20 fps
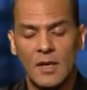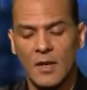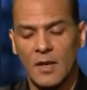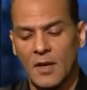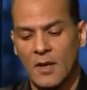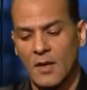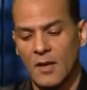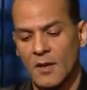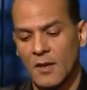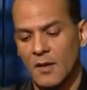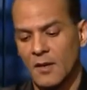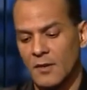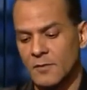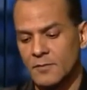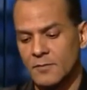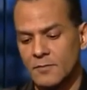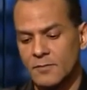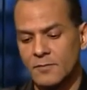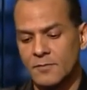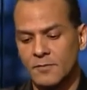
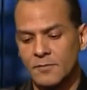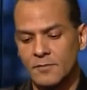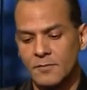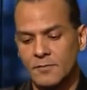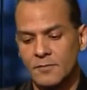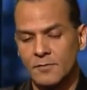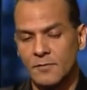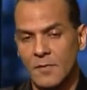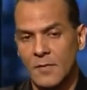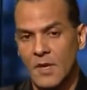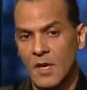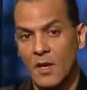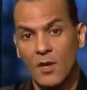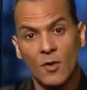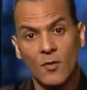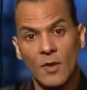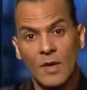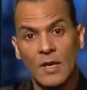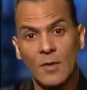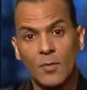color
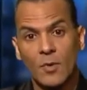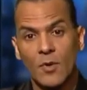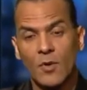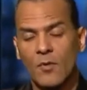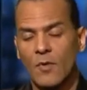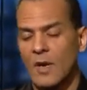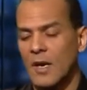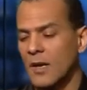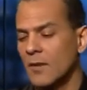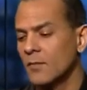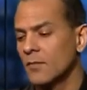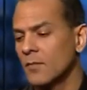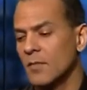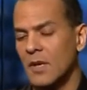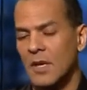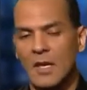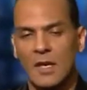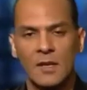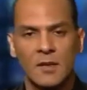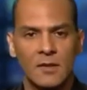grading program,
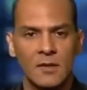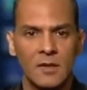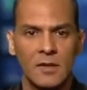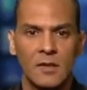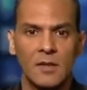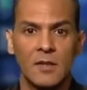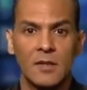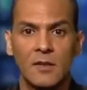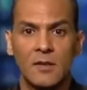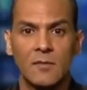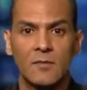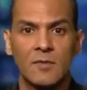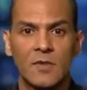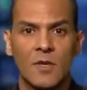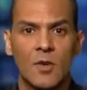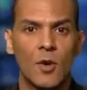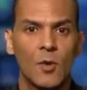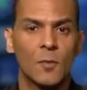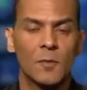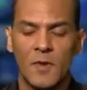and the
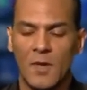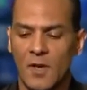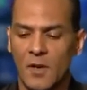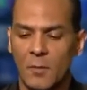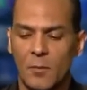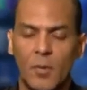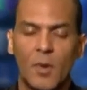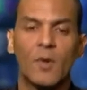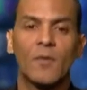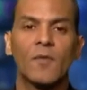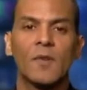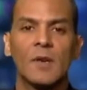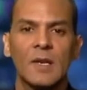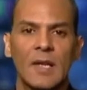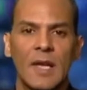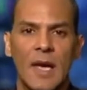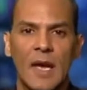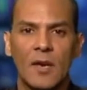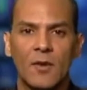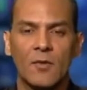scopes are
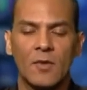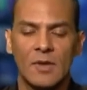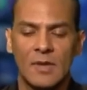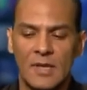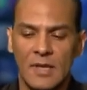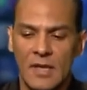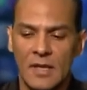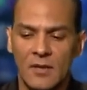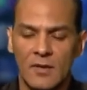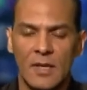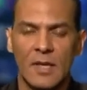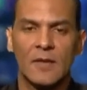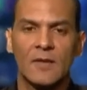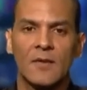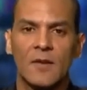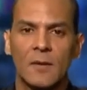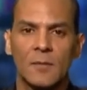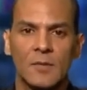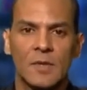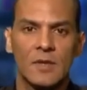perfectly accurate there, and that's
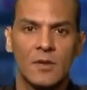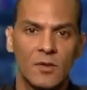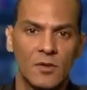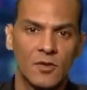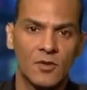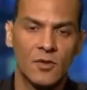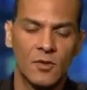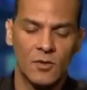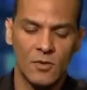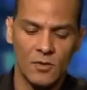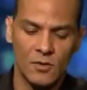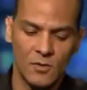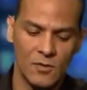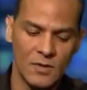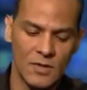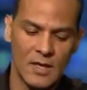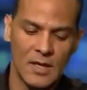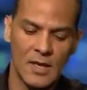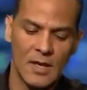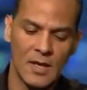something you should
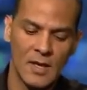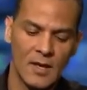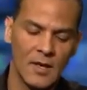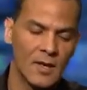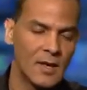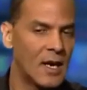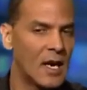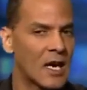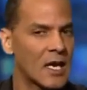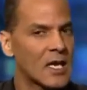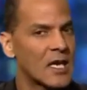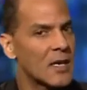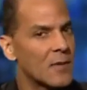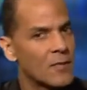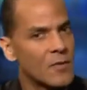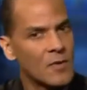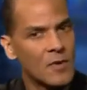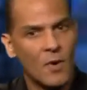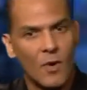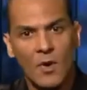use. I
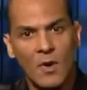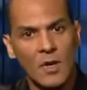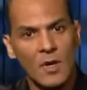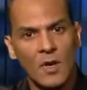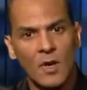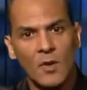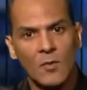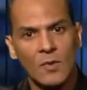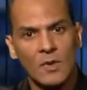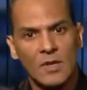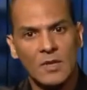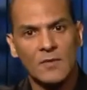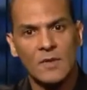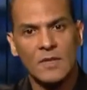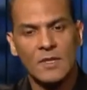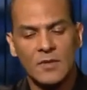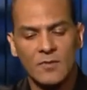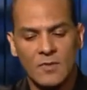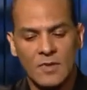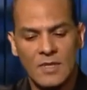keep going on with
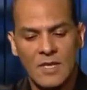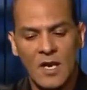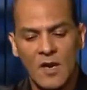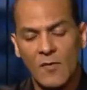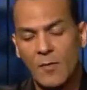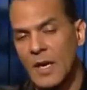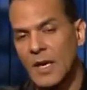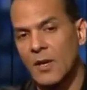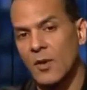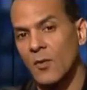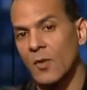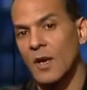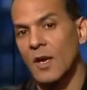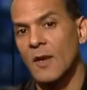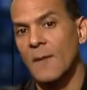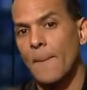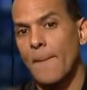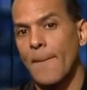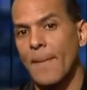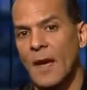DaVinci Resolve, by the
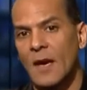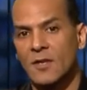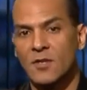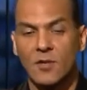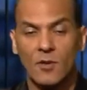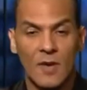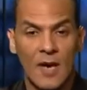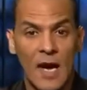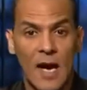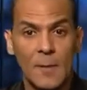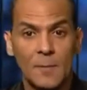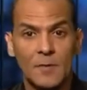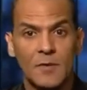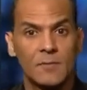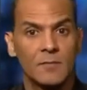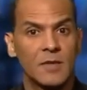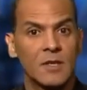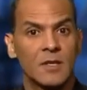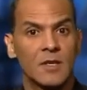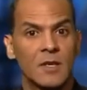way, as your
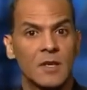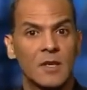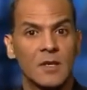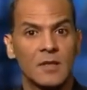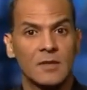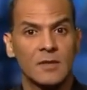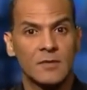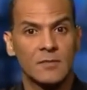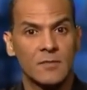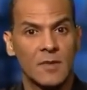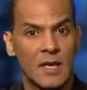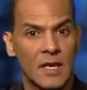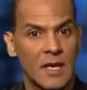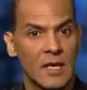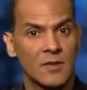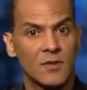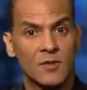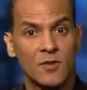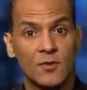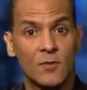option because,
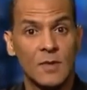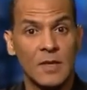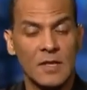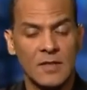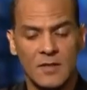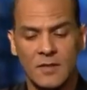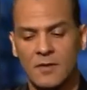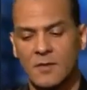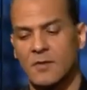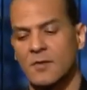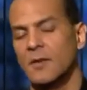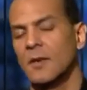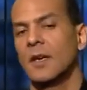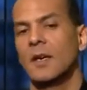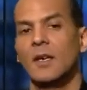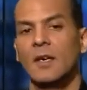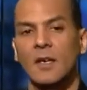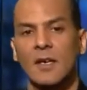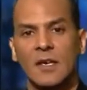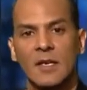again, 2 reasons.
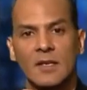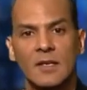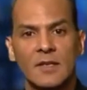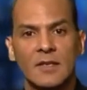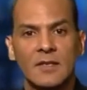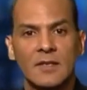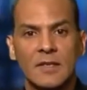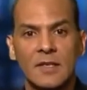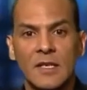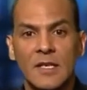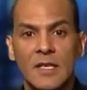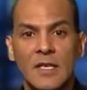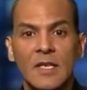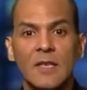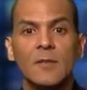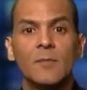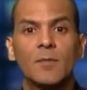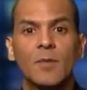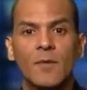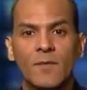It is
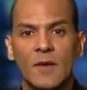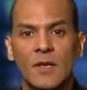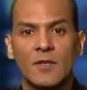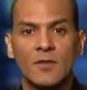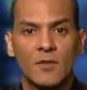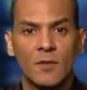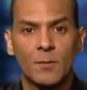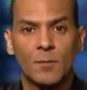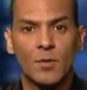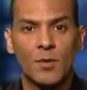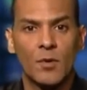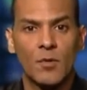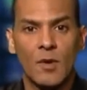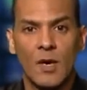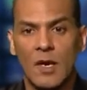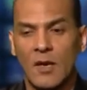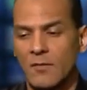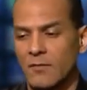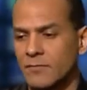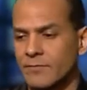the professional
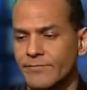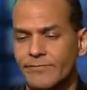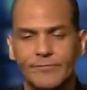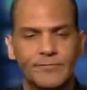program,